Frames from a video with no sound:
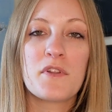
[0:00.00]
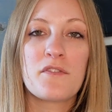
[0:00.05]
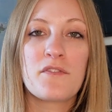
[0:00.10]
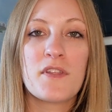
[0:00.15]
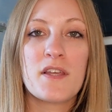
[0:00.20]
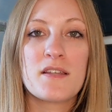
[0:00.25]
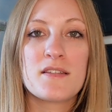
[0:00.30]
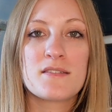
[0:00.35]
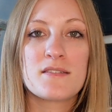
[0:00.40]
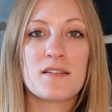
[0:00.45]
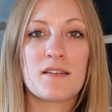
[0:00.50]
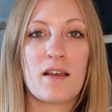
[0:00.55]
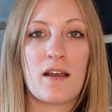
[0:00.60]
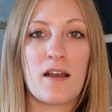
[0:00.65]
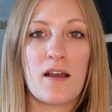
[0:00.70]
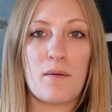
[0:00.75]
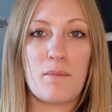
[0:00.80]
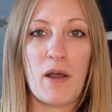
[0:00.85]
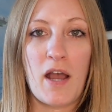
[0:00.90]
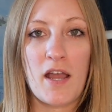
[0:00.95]
of this,
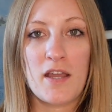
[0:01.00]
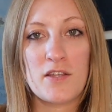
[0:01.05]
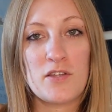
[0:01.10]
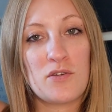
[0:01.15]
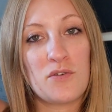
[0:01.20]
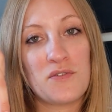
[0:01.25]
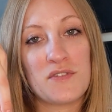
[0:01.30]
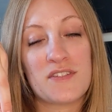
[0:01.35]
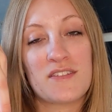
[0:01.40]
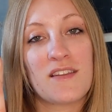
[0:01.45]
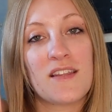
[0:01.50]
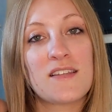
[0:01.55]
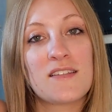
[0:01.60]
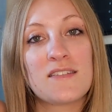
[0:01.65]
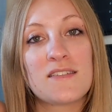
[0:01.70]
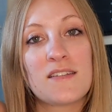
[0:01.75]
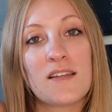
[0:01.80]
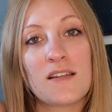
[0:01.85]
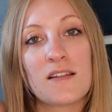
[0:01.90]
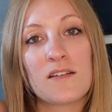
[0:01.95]
I use this
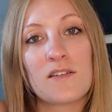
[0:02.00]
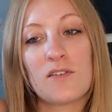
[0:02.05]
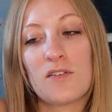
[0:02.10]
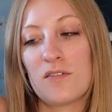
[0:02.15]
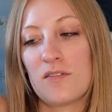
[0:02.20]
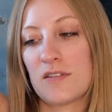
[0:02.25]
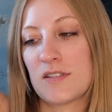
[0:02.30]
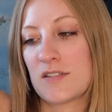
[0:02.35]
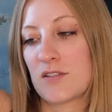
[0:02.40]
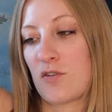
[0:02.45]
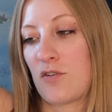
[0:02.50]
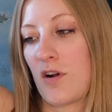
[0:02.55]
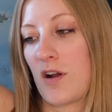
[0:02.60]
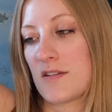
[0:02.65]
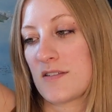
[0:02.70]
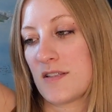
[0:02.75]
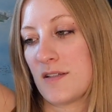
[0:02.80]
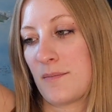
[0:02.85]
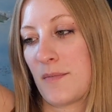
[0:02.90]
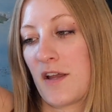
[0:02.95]
signal, this
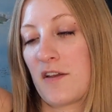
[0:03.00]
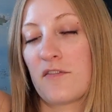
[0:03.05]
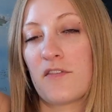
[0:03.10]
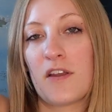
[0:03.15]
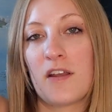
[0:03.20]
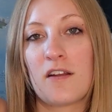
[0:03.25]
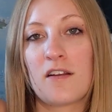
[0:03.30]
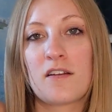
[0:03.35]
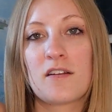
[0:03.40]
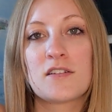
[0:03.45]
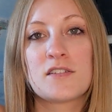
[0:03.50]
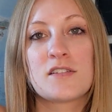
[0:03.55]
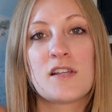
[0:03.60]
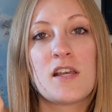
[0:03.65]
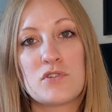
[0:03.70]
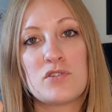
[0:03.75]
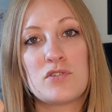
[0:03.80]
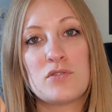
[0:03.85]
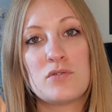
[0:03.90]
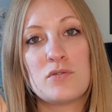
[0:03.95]
crossing my fingers,
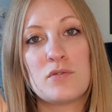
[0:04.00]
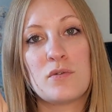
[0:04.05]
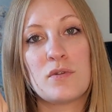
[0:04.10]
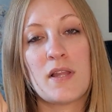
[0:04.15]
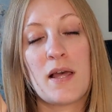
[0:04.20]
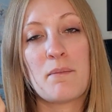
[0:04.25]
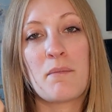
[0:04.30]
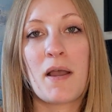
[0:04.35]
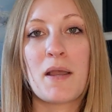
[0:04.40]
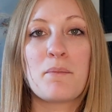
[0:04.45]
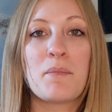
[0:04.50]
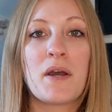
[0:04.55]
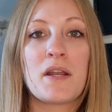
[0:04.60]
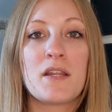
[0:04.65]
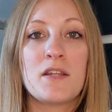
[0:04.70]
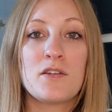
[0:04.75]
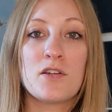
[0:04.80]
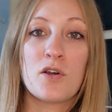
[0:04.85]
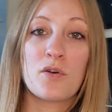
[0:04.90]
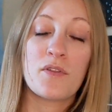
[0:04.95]
to let my
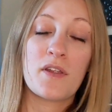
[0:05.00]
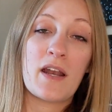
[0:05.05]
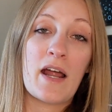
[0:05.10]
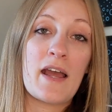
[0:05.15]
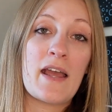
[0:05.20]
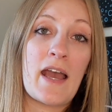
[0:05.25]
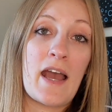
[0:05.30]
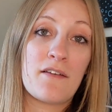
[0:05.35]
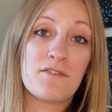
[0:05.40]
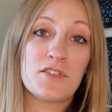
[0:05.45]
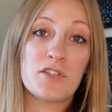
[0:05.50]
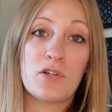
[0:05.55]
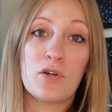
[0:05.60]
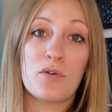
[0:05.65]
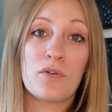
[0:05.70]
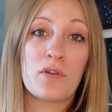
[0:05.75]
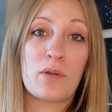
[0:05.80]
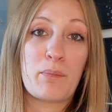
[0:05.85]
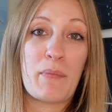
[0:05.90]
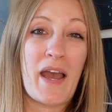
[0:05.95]
buddy know that I have to go
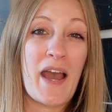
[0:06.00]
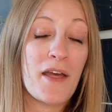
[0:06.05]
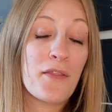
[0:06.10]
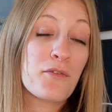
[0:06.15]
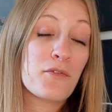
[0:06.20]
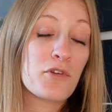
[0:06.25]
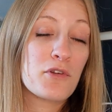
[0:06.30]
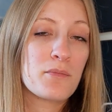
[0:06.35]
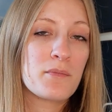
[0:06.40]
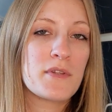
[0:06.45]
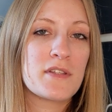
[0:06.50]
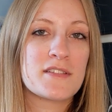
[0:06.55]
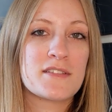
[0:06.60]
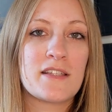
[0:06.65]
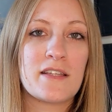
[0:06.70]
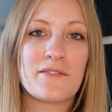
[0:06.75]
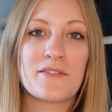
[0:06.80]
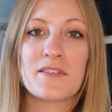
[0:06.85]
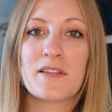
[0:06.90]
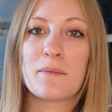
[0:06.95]
to the bathroom. This
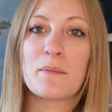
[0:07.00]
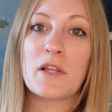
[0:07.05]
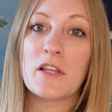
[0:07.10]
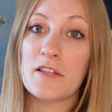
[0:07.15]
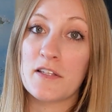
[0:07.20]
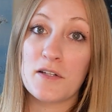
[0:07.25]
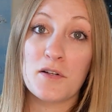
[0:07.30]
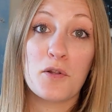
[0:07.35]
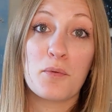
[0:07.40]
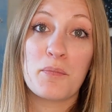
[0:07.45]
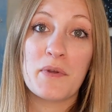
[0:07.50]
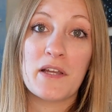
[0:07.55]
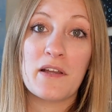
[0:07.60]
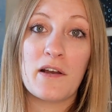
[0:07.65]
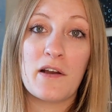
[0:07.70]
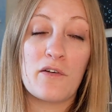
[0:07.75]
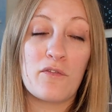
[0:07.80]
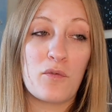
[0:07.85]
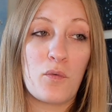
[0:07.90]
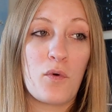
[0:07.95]
gives them a little bit
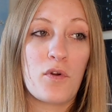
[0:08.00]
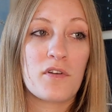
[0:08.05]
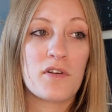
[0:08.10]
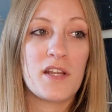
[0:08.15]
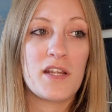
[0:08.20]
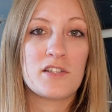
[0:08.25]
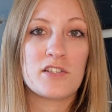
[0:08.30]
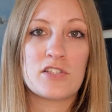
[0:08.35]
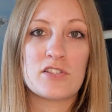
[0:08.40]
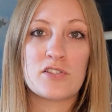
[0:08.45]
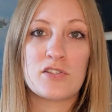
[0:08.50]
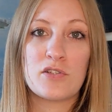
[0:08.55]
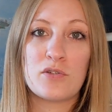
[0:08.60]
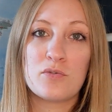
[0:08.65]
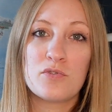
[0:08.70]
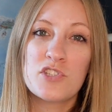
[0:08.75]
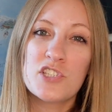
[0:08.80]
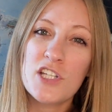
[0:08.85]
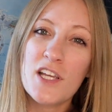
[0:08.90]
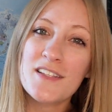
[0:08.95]
of warning to
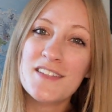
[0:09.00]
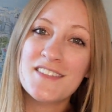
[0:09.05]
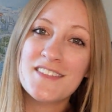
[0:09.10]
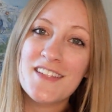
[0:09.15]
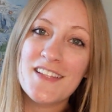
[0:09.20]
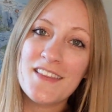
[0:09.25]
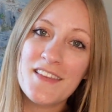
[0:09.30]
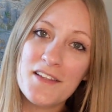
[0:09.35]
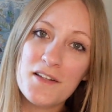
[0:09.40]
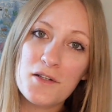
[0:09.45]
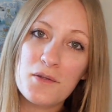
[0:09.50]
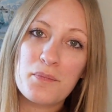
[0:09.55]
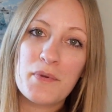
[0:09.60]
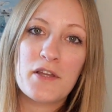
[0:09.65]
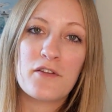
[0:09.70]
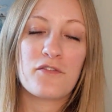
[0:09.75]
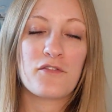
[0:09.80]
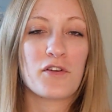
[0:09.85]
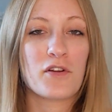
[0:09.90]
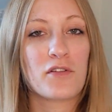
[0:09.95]
scoot just a little
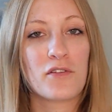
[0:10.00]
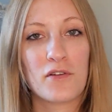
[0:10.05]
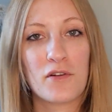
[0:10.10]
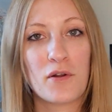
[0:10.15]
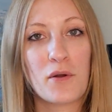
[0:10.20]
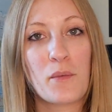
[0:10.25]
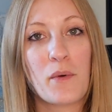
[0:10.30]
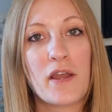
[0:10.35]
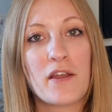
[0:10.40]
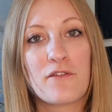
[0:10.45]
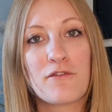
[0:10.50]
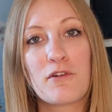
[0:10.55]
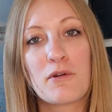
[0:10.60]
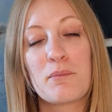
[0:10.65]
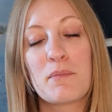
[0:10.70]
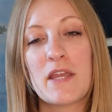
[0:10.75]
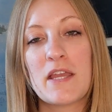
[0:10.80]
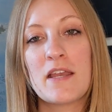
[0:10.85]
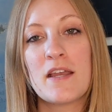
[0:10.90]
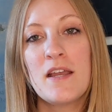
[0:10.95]
bit further away
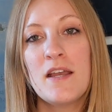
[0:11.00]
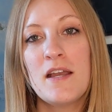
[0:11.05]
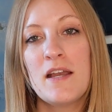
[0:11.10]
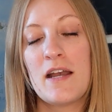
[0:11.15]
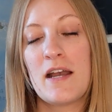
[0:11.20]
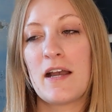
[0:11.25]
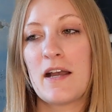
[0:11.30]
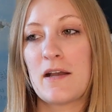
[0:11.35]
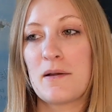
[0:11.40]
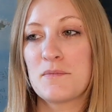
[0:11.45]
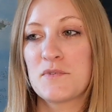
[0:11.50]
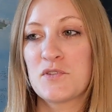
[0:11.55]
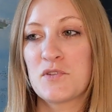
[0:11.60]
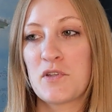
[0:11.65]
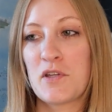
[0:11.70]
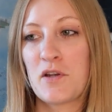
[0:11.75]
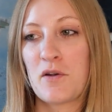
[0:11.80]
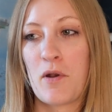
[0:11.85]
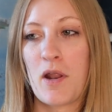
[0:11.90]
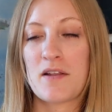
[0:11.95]
from me, so
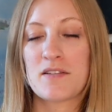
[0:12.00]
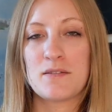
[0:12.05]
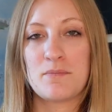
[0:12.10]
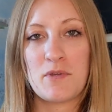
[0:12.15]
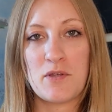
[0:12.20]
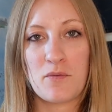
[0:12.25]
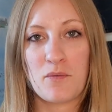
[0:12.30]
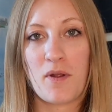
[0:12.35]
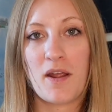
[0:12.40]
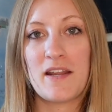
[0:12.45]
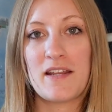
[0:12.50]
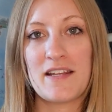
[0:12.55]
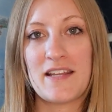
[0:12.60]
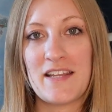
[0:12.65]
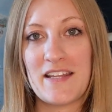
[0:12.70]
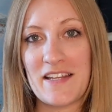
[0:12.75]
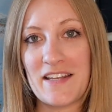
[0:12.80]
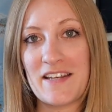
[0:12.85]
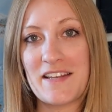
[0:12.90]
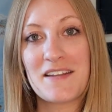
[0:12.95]
they don't have to be right
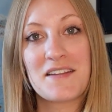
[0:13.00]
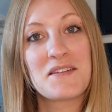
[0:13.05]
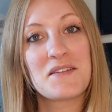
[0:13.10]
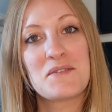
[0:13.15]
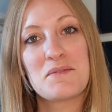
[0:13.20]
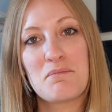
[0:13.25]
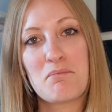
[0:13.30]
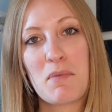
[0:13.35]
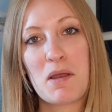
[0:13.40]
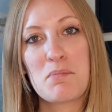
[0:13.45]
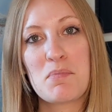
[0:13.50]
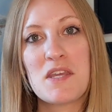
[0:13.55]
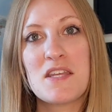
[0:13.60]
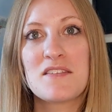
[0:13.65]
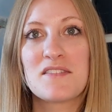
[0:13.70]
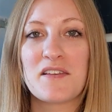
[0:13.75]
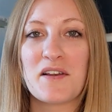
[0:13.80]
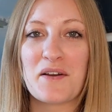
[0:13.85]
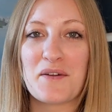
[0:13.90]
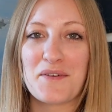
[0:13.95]
in my pee
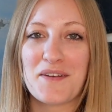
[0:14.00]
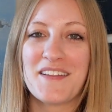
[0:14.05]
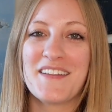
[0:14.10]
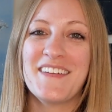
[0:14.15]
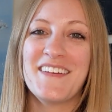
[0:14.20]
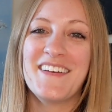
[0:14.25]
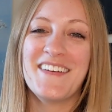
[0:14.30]
zone.